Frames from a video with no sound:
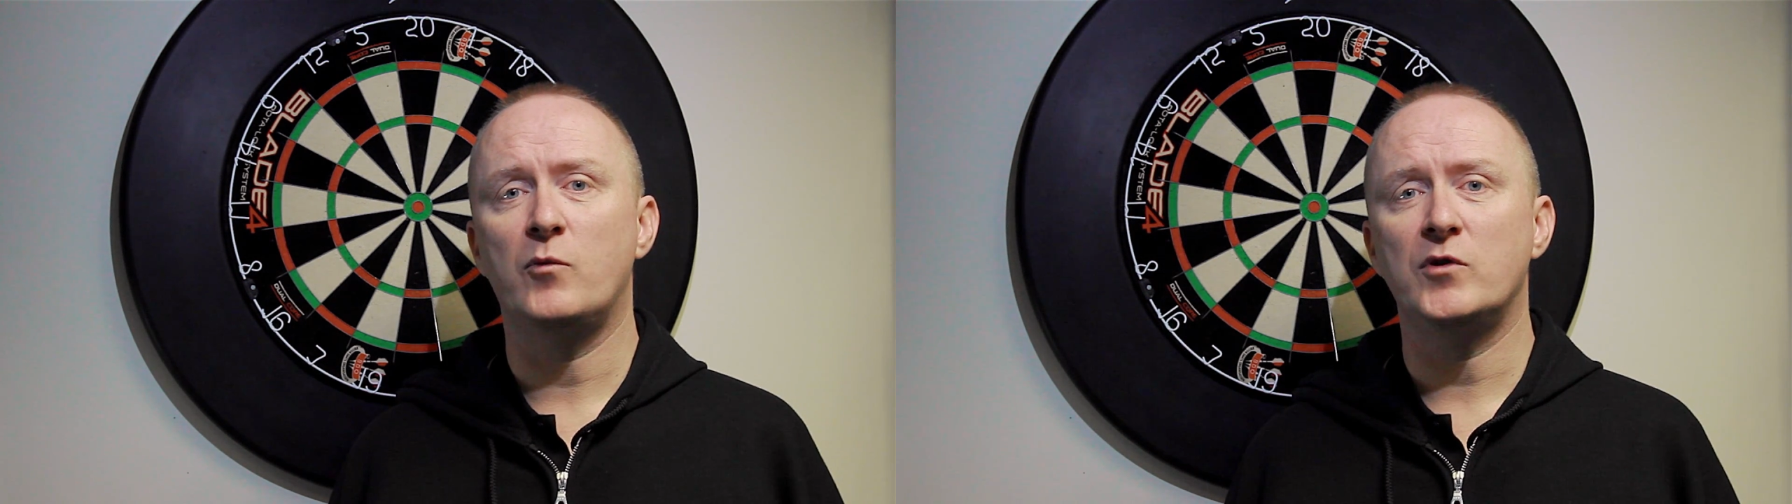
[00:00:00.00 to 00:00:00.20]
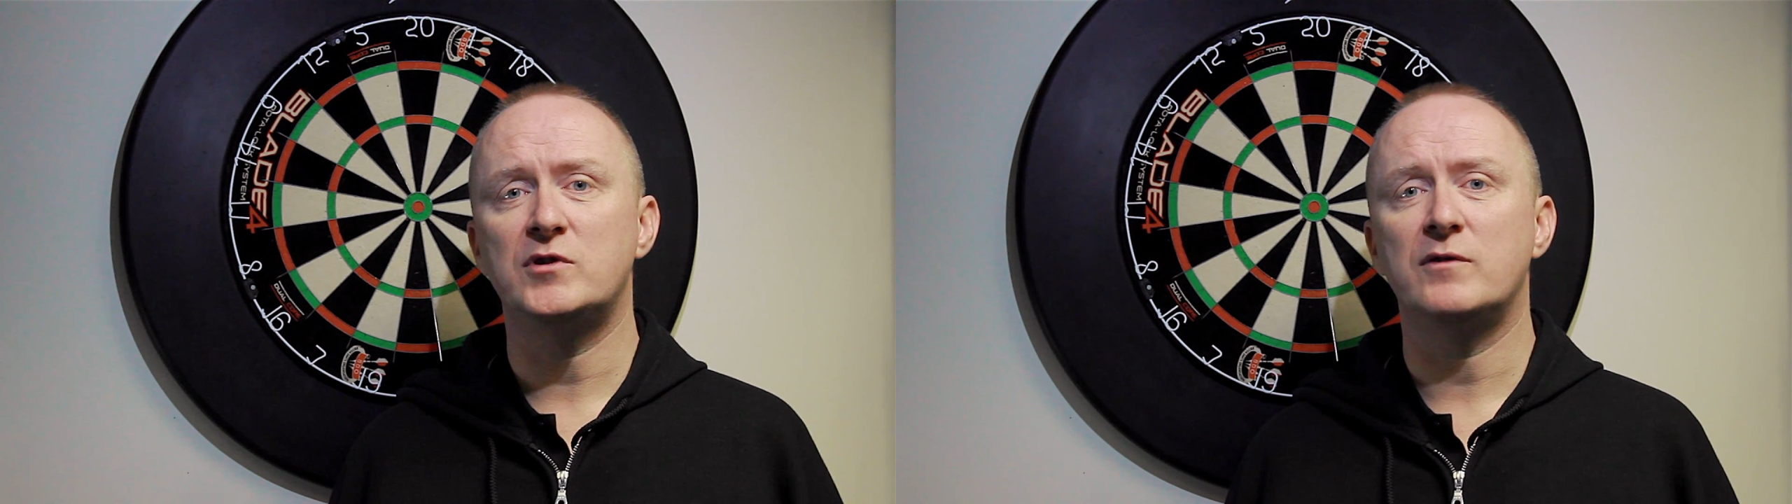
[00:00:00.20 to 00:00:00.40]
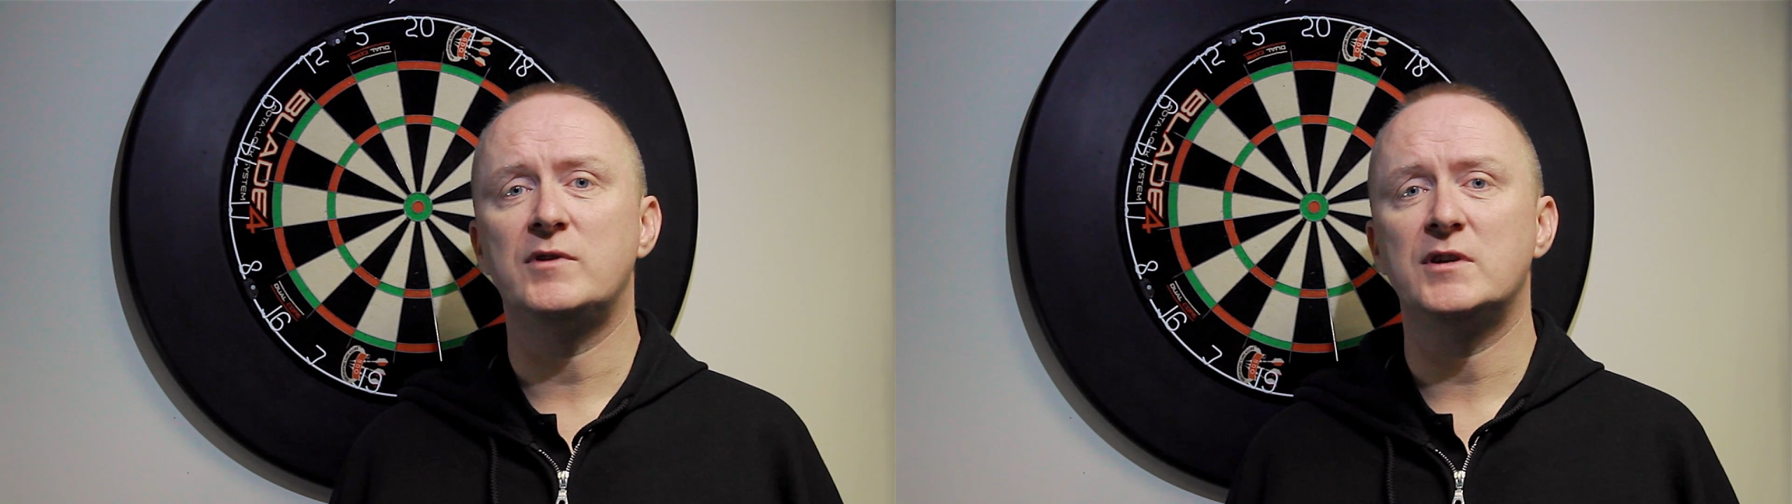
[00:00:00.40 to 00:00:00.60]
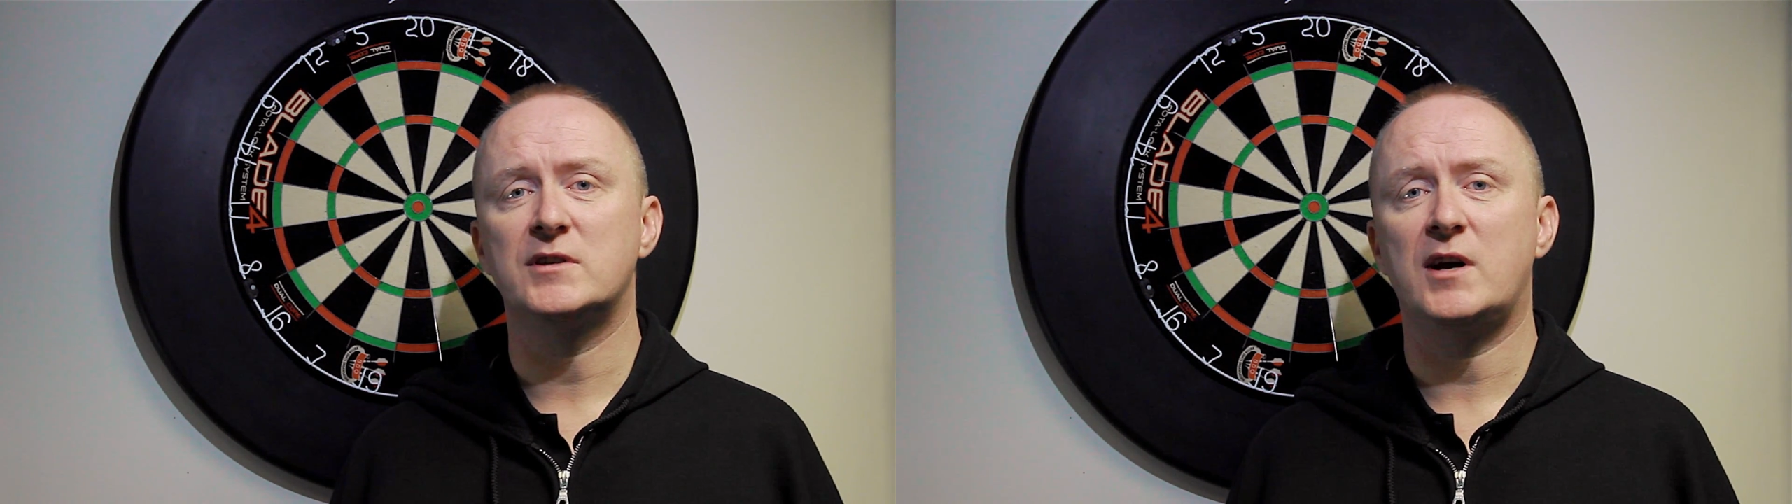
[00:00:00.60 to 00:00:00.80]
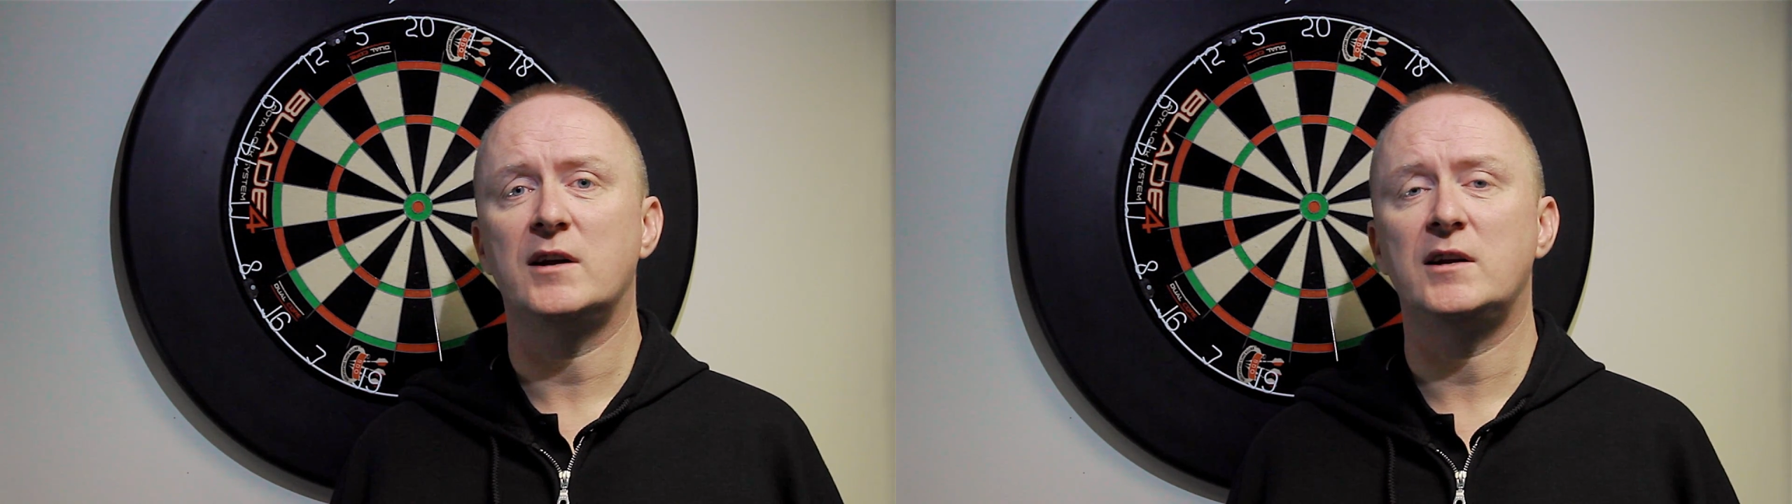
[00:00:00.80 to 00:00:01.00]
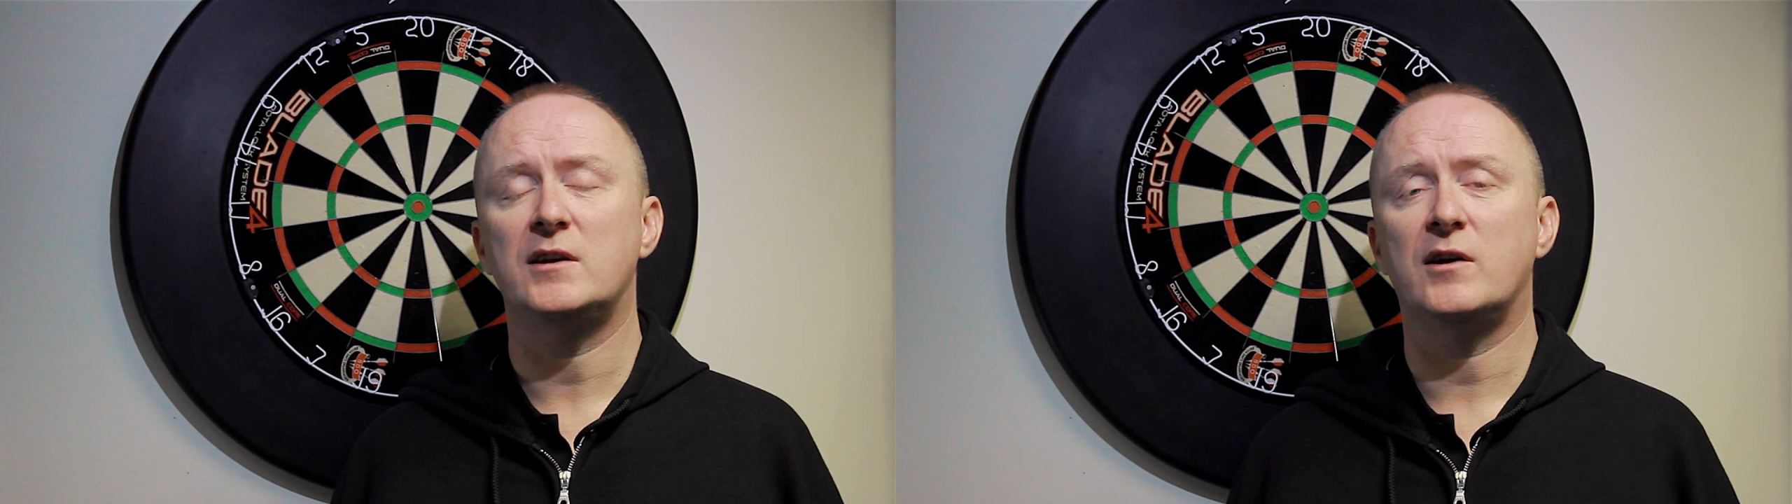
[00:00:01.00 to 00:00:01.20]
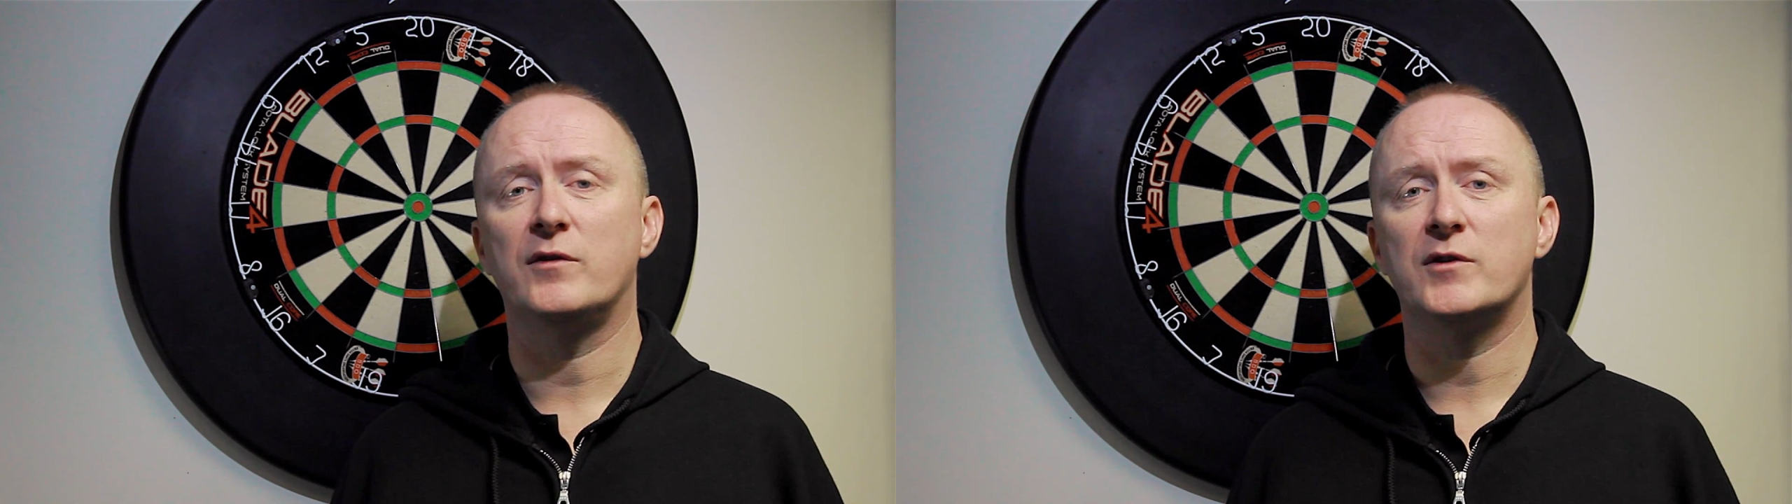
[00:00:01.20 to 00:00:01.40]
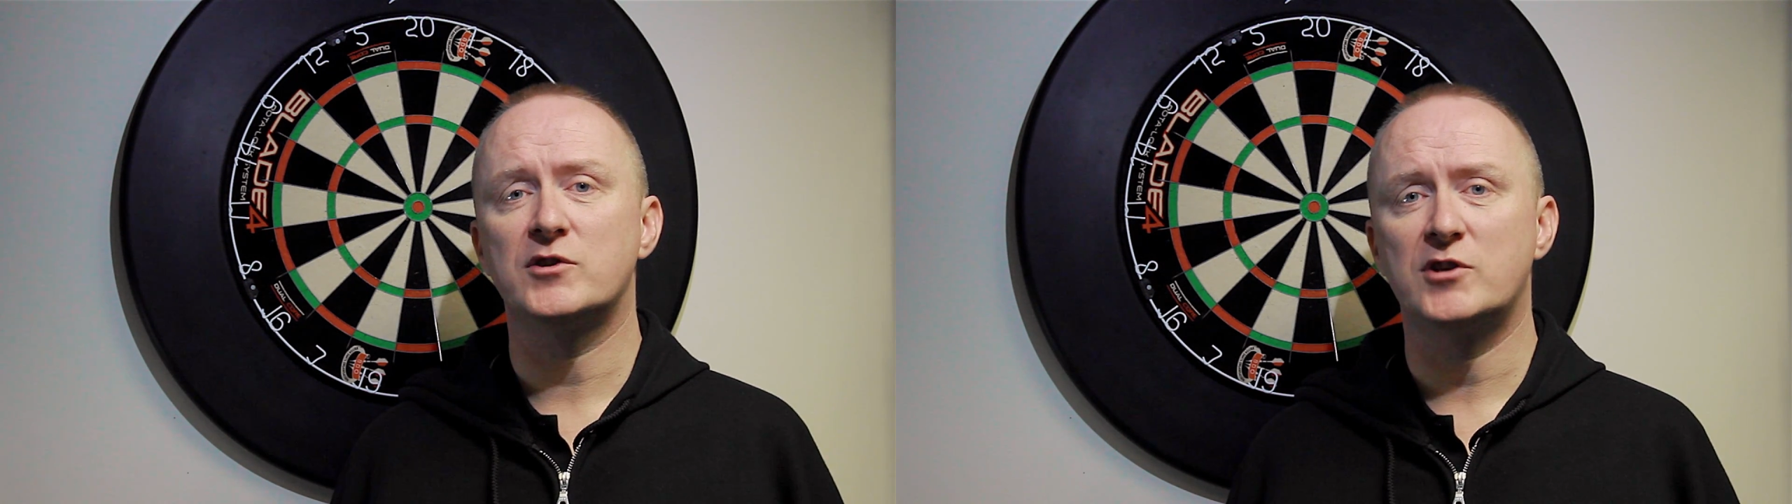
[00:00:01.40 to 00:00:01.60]
once you've decided
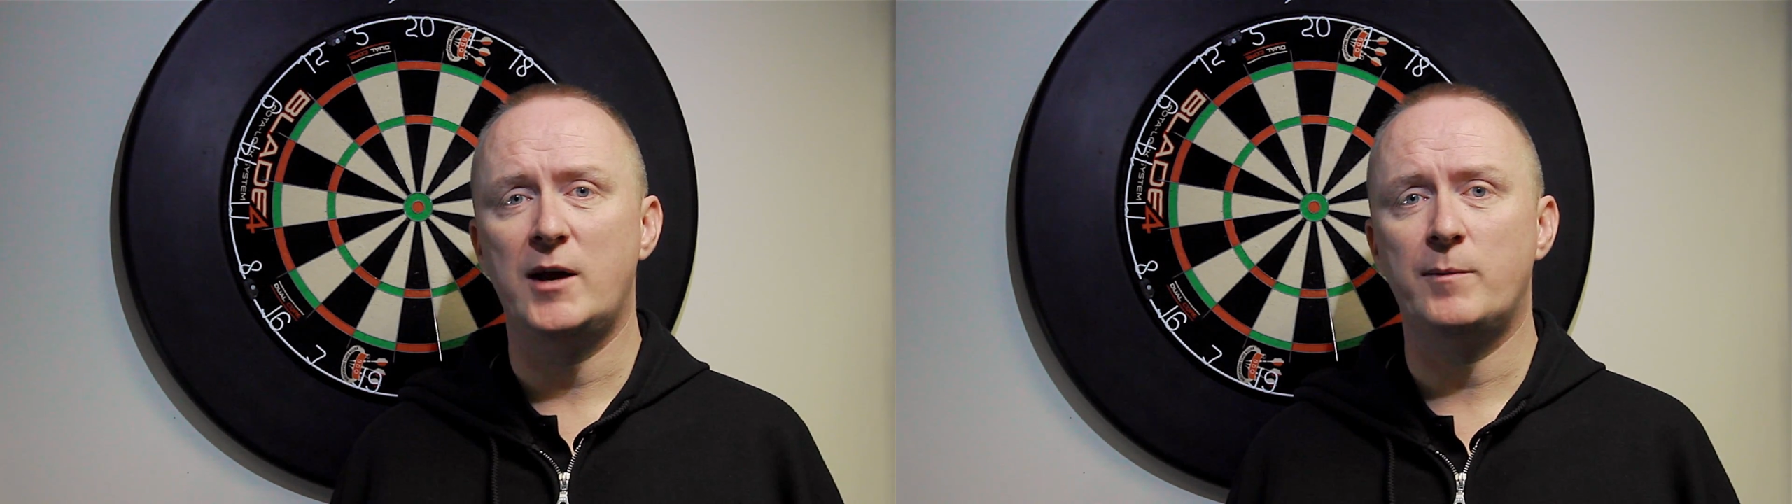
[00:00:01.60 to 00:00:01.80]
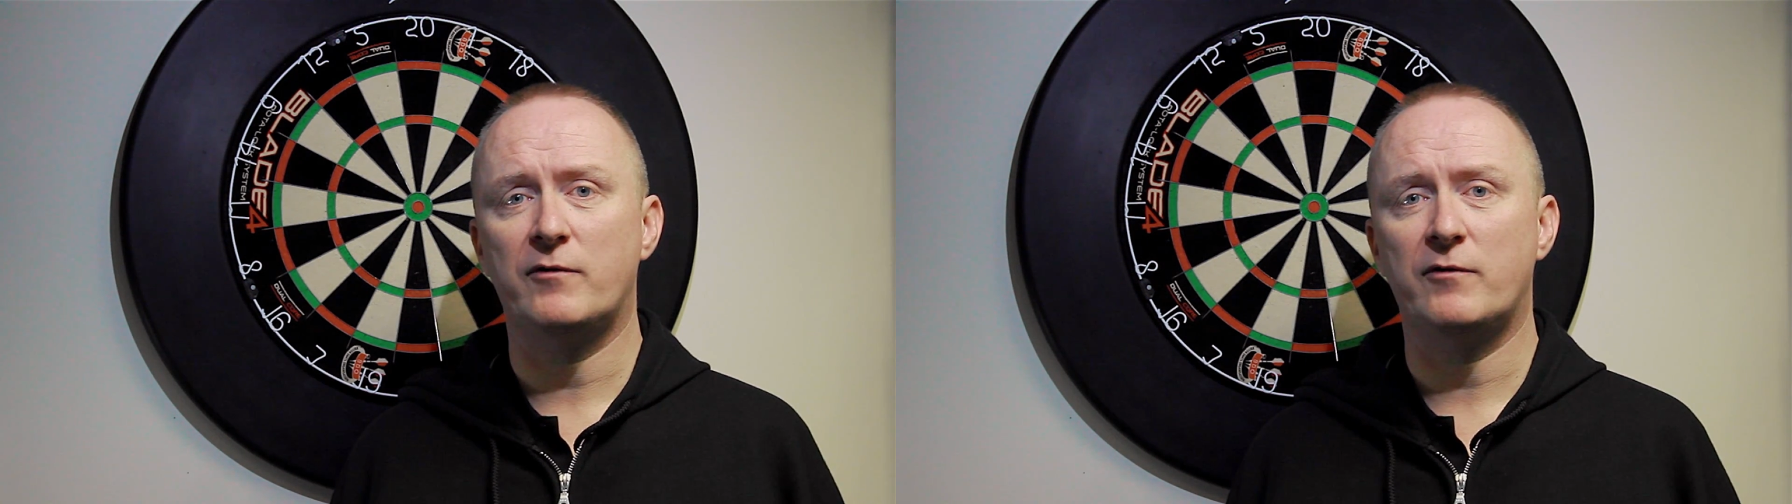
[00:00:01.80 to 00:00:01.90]
on the shape of